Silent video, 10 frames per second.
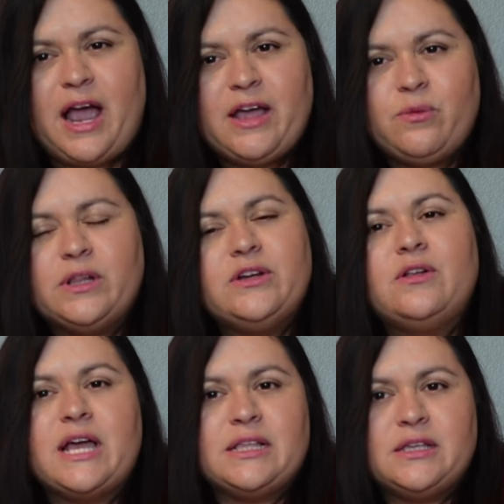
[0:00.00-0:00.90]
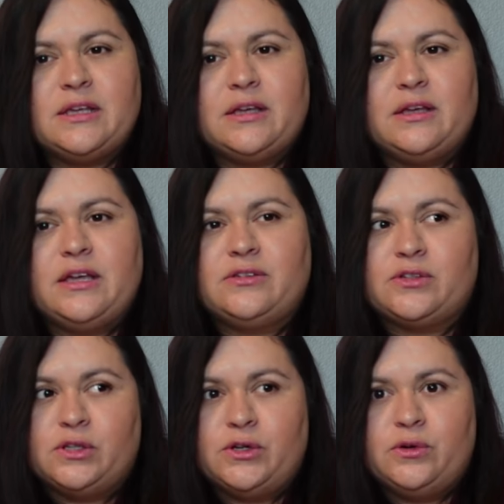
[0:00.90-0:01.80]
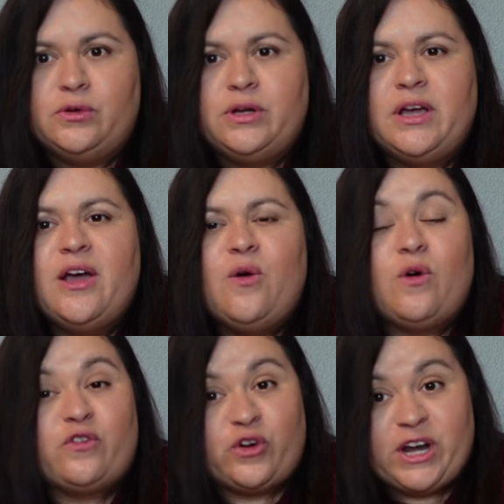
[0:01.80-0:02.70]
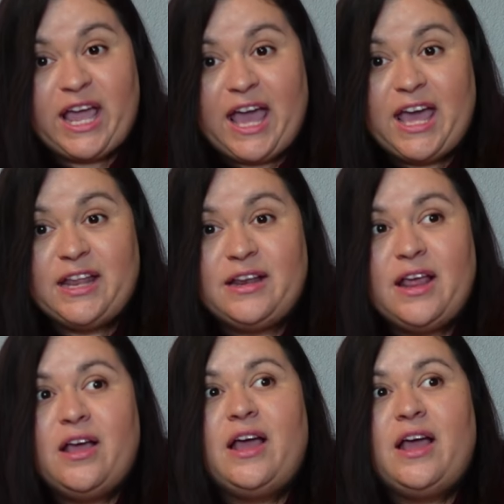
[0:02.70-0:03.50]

I really don't like to exclude or forget